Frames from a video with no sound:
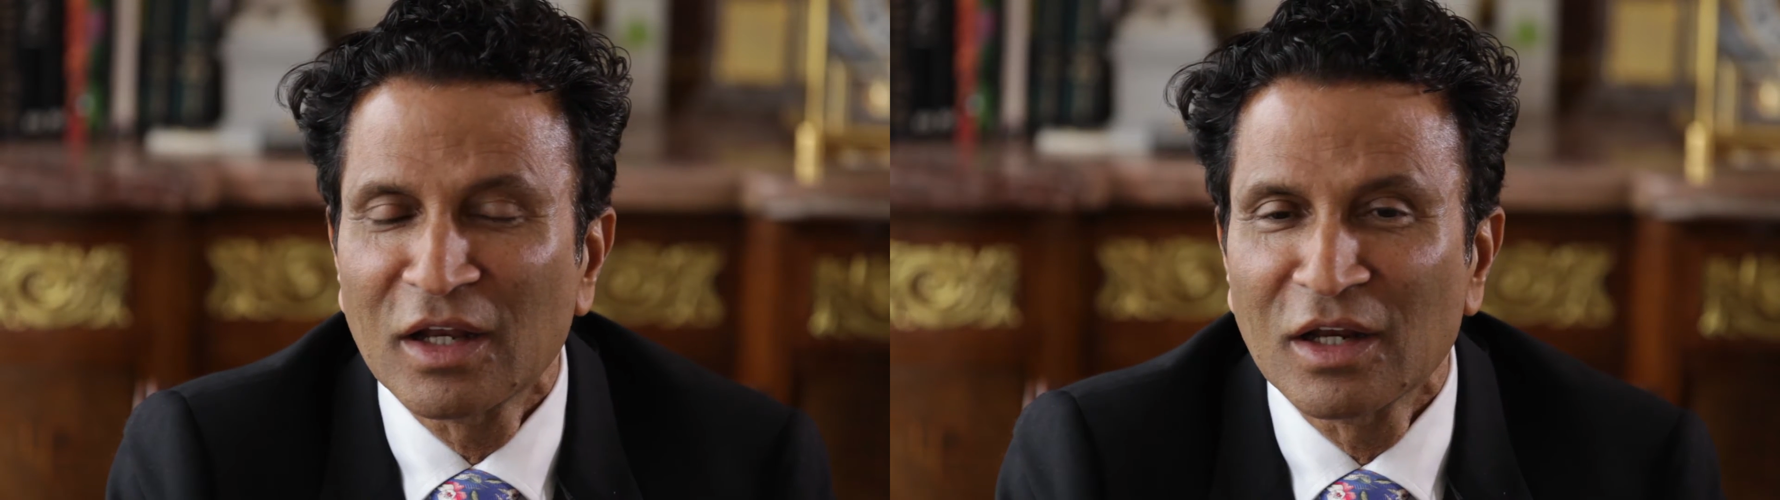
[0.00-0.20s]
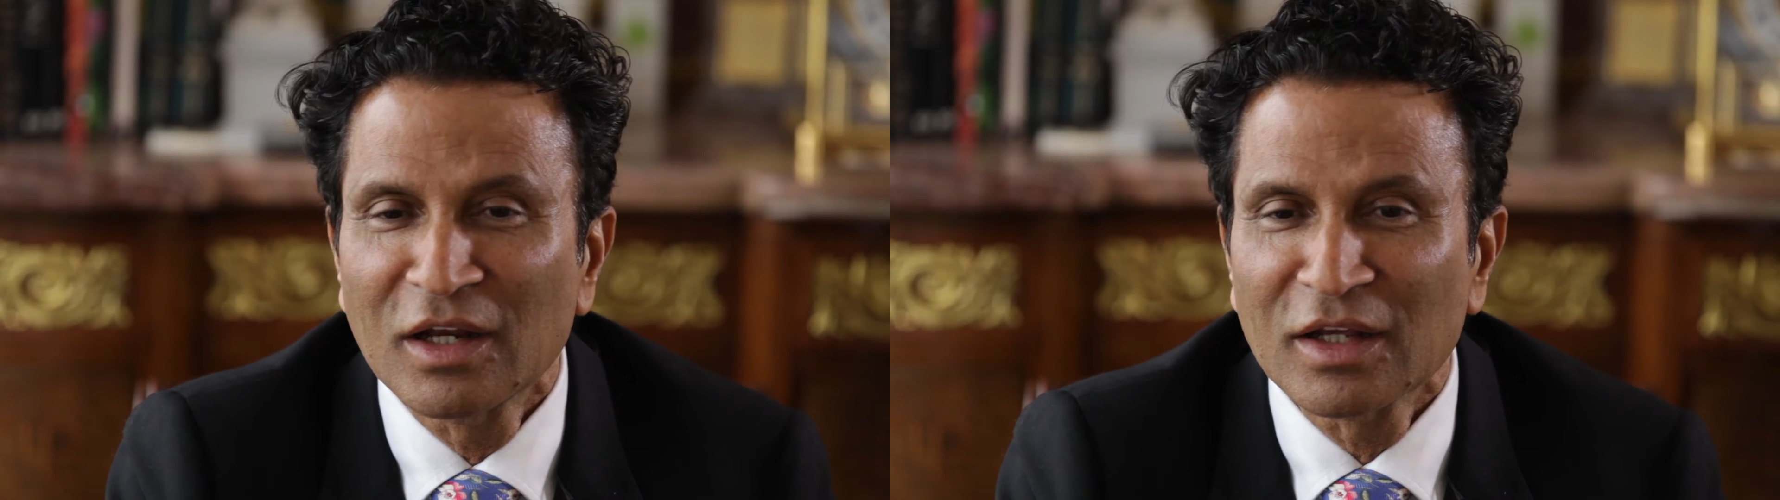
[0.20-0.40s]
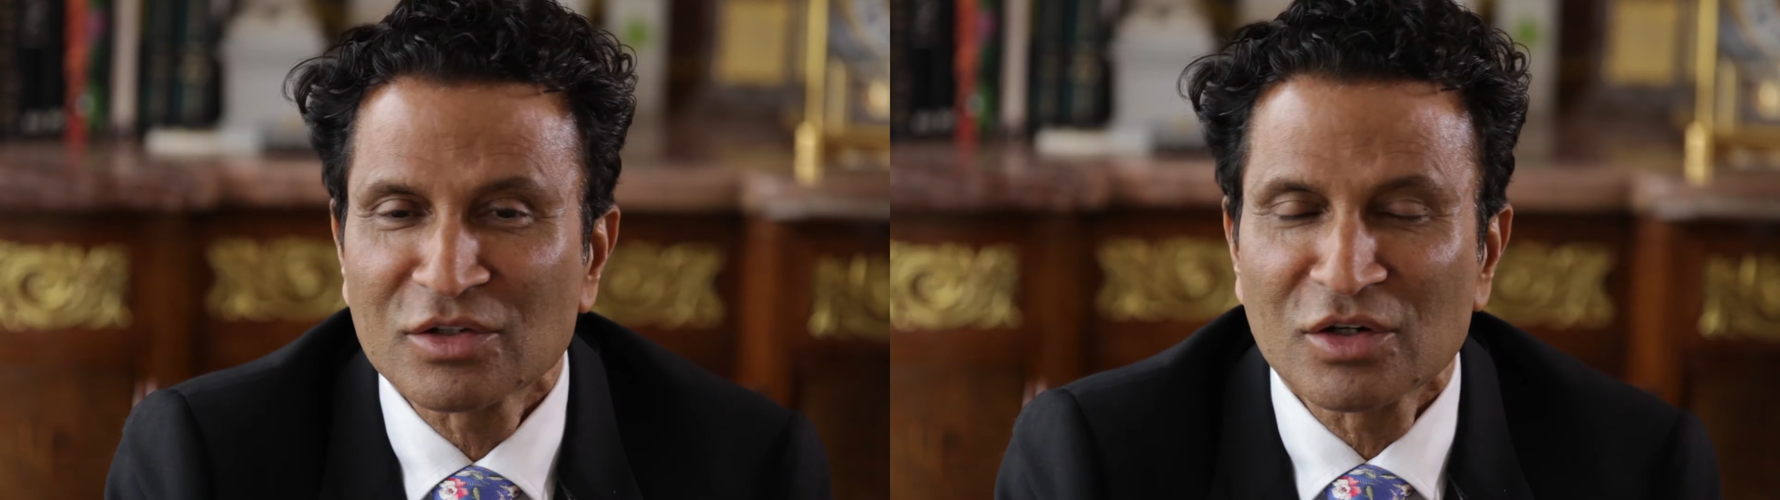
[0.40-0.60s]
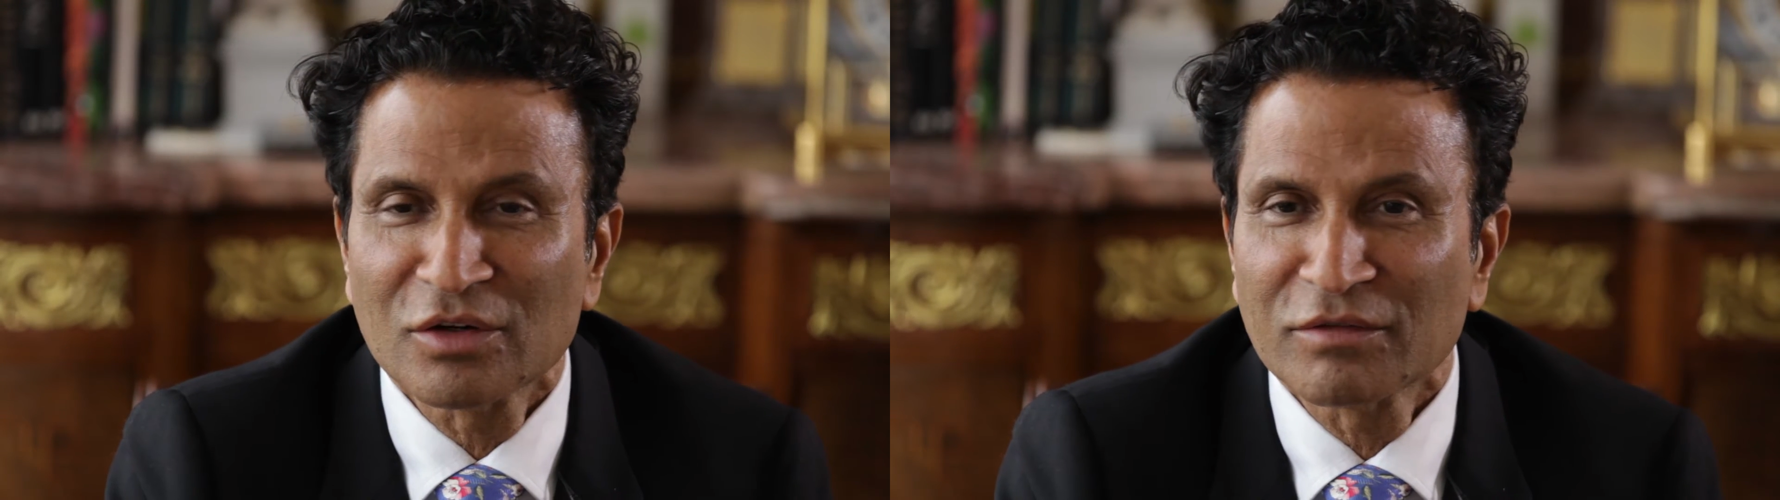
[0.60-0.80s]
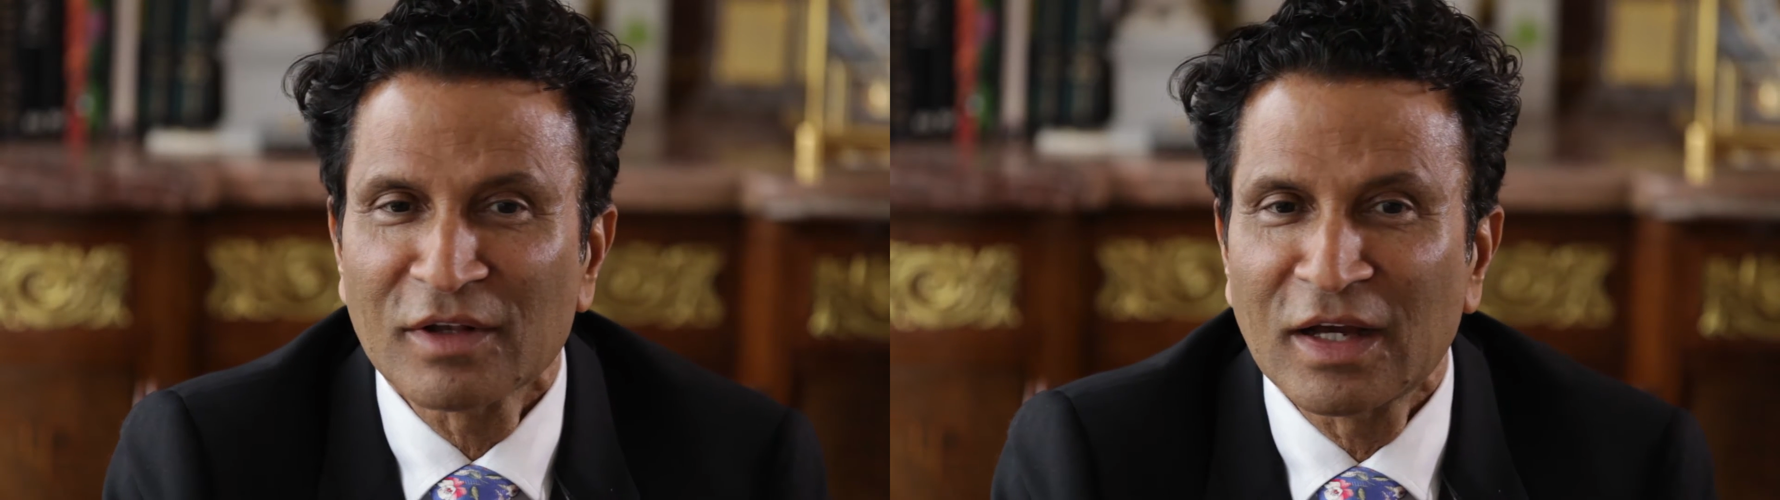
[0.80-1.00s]
elixir
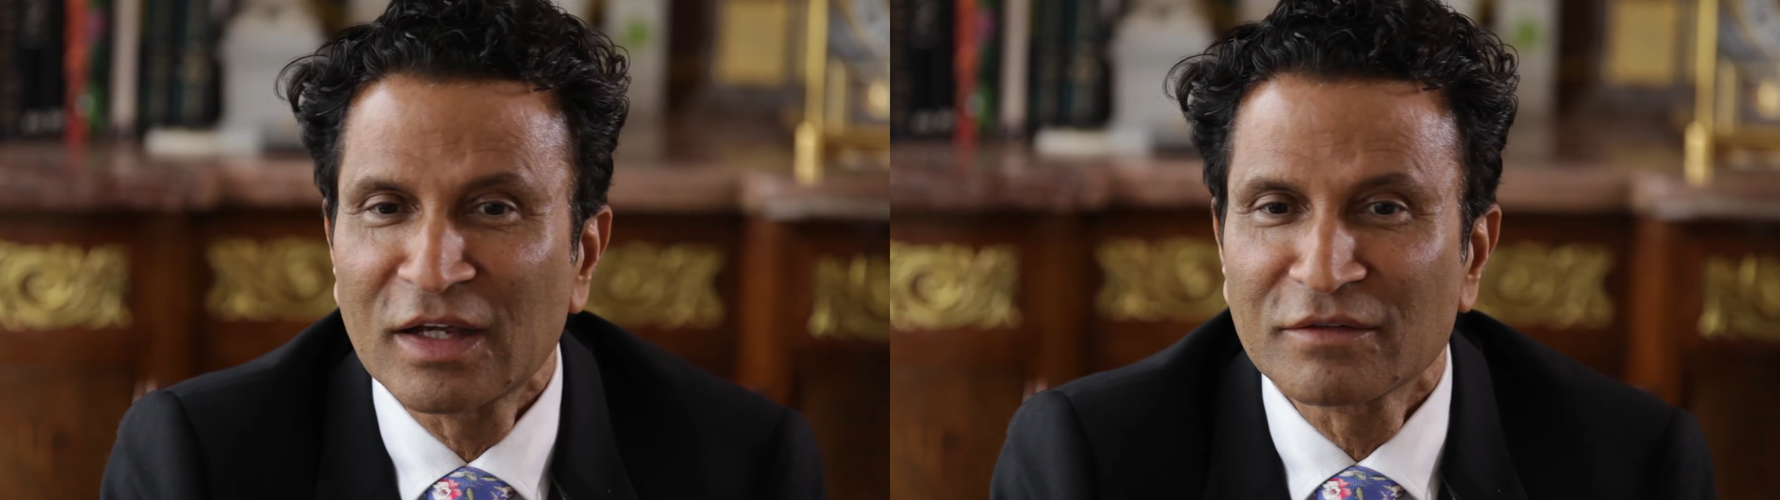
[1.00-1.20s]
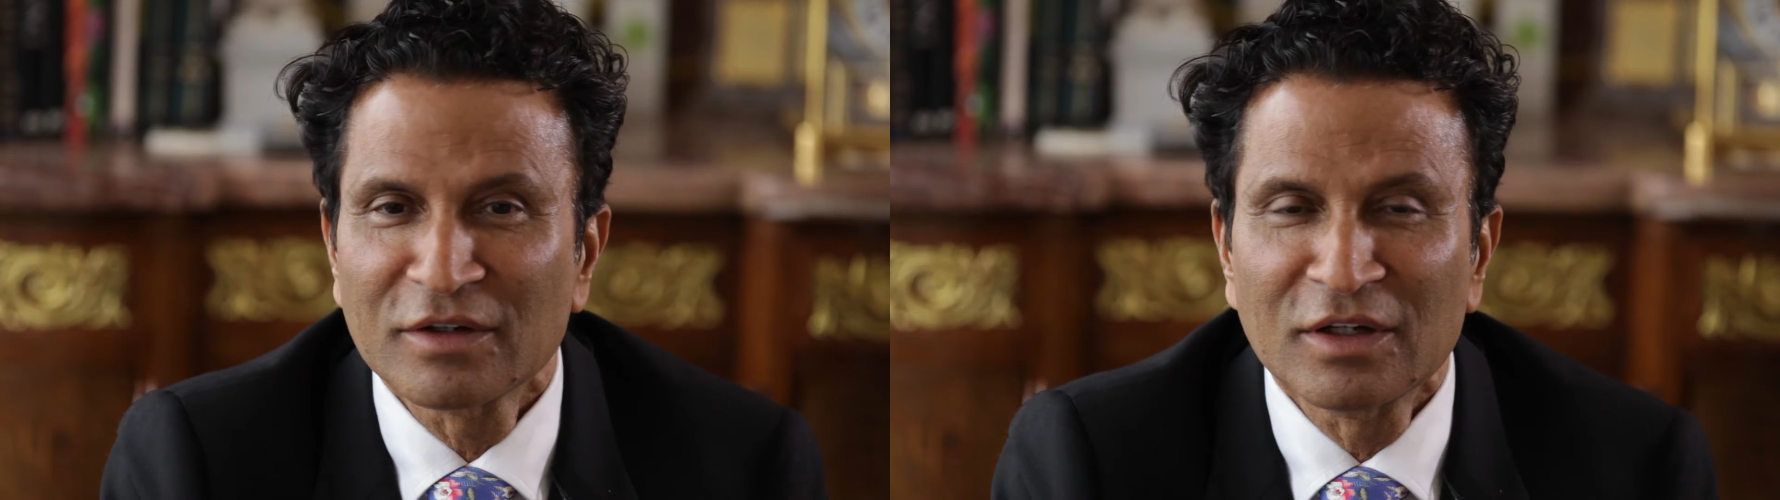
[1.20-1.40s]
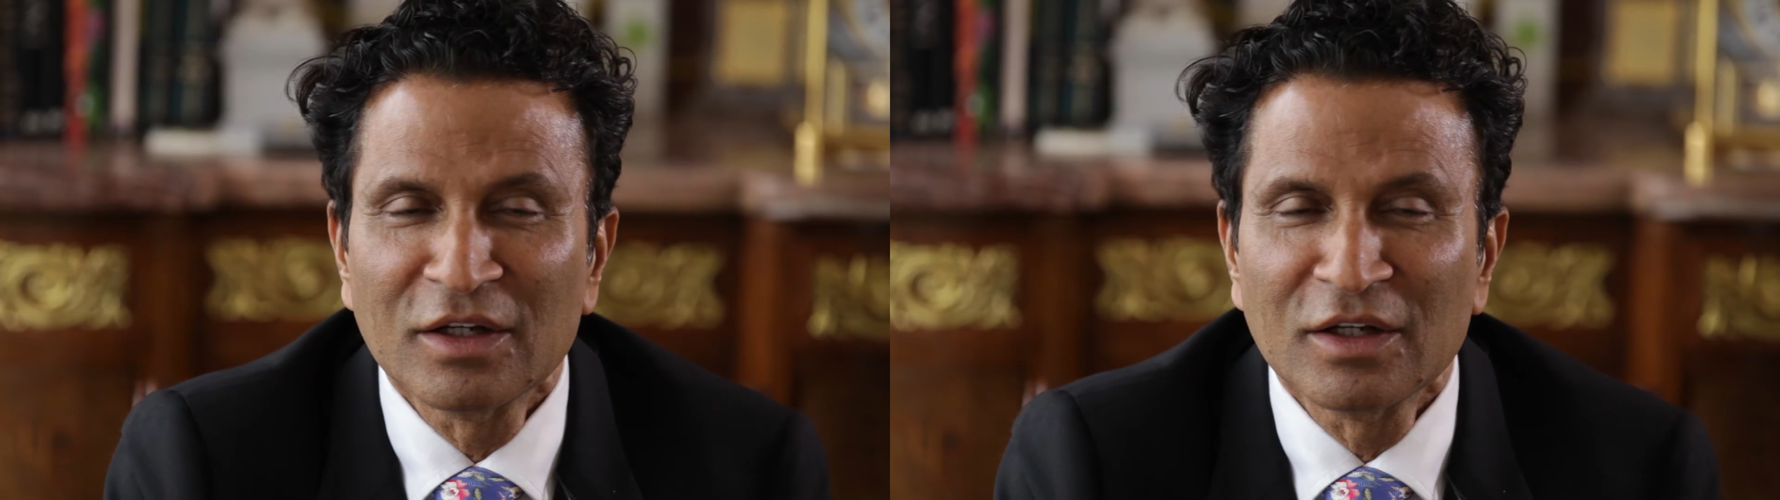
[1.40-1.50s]
of life,